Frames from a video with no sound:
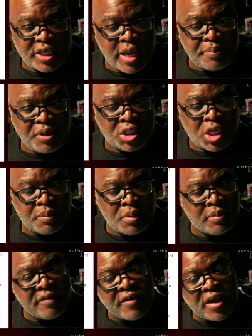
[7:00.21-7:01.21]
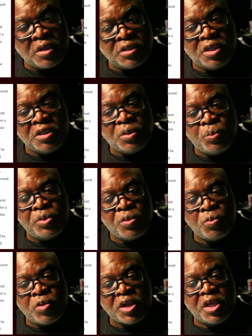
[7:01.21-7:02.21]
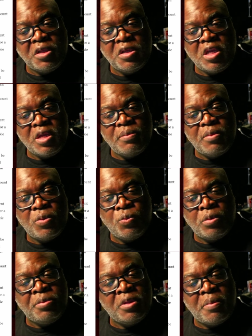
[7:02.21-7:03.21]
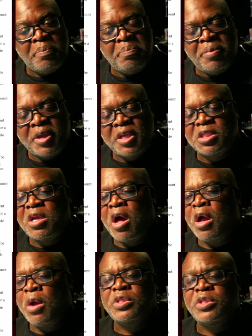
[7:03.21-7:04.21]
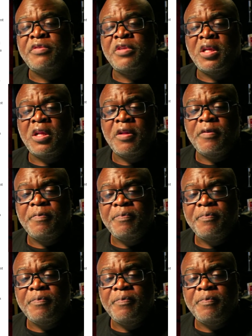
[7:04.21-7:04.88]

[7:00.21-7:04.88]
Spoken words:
championship in my final season with a rookie team would be the biggest conquest of all.